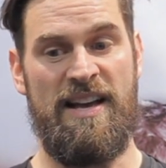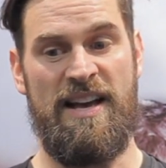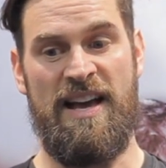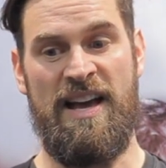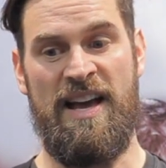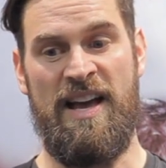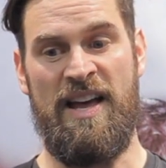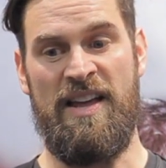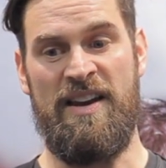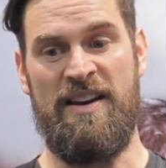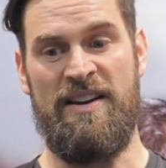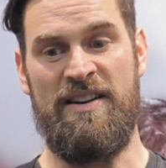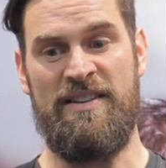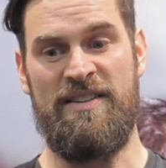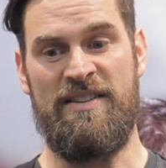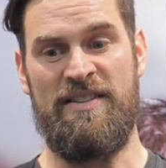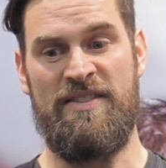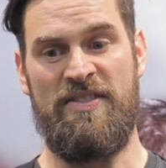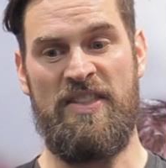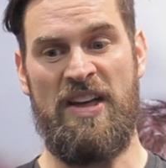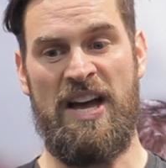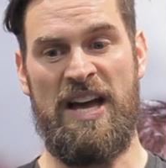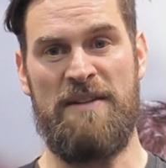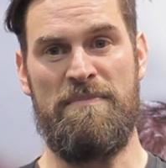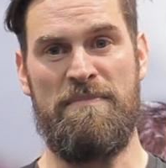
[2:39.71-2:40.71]
And
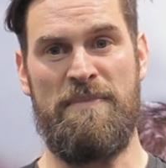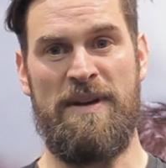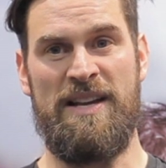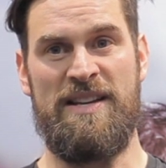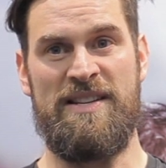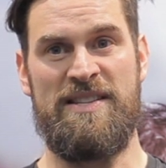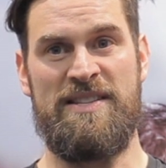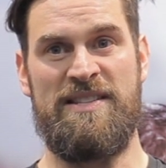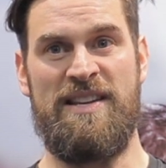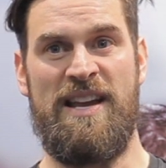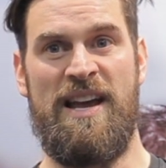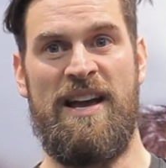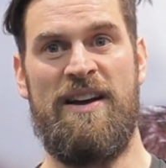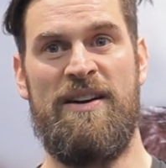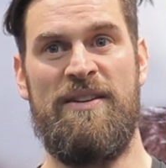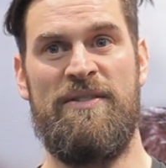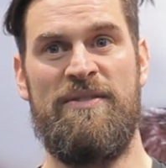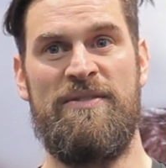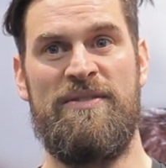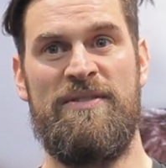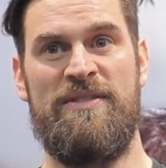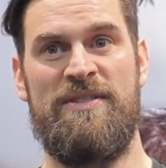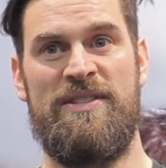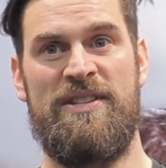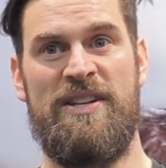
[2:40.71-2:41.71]
that may
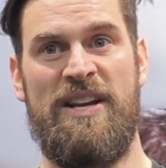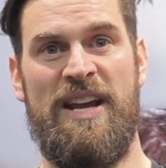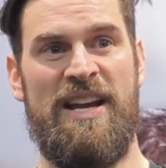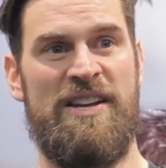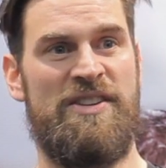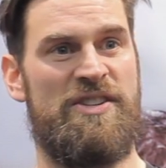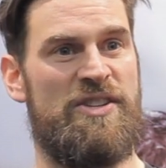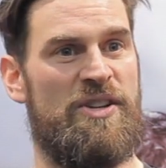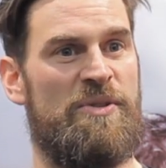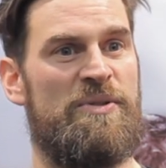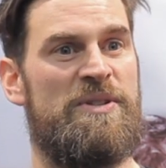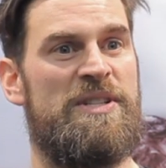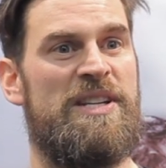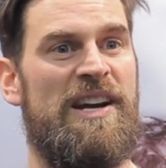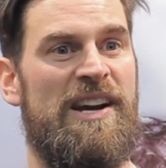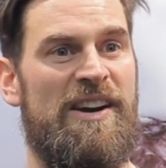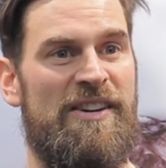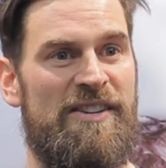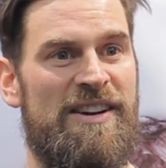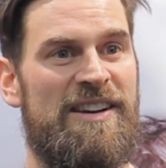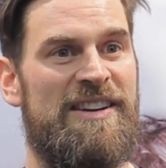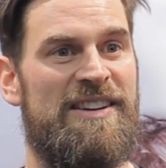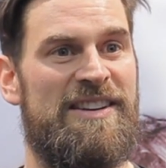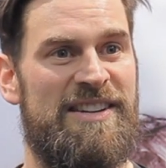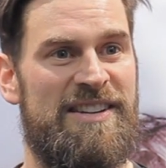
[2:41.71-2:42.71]
sound
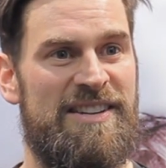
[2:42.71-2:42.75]
esoteric